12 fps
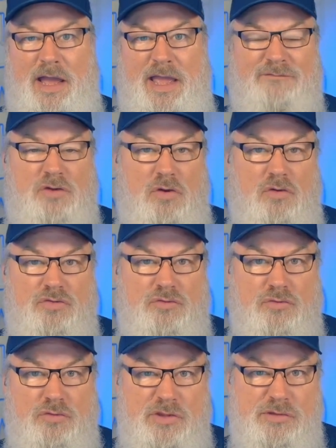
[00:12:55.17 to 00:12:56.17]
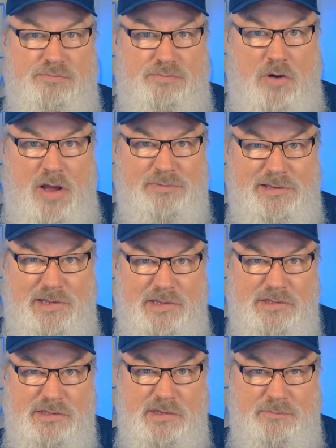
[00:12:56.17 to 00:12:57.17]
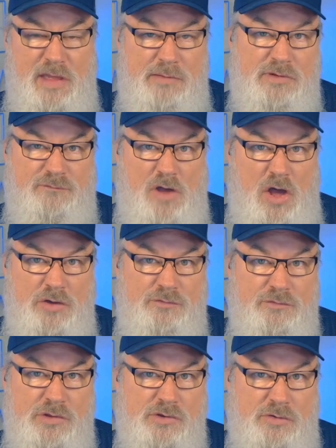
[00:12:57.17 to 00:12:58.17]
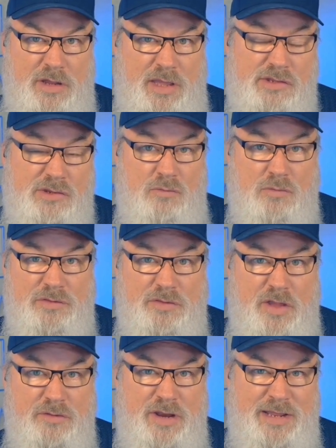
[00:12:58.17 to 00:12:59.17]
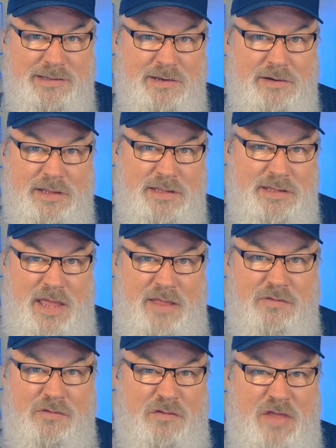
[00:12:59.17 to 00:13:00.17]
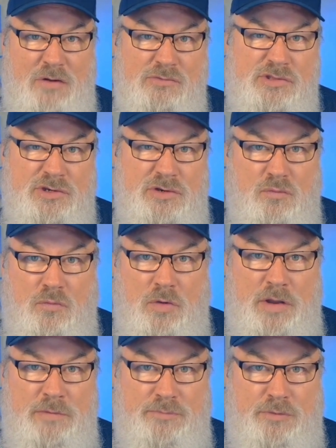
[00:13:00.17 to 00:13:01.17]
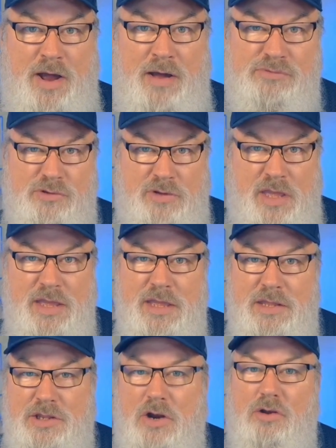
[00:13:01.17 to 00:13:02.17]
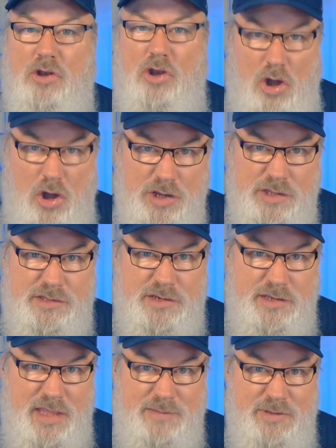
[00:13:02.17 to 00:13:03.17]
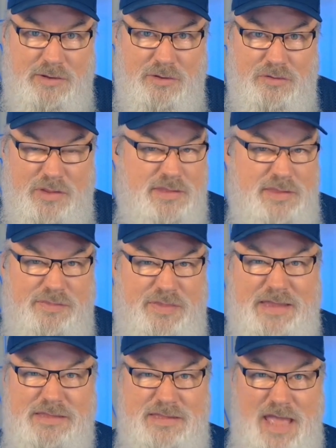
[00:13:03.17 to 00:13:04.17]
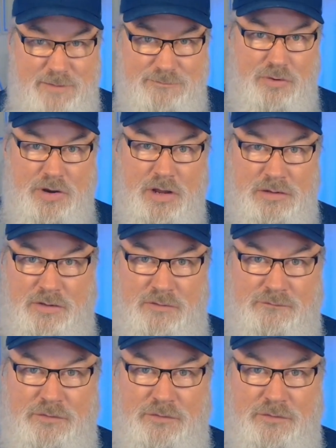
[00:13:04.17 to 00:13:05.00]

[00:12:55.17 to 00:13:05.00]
have to go through this prompt list, sometimes of hundreds, or I saw one the other day, literally 10,001 prompts. You know how long it's going to take me to look? That's not productive.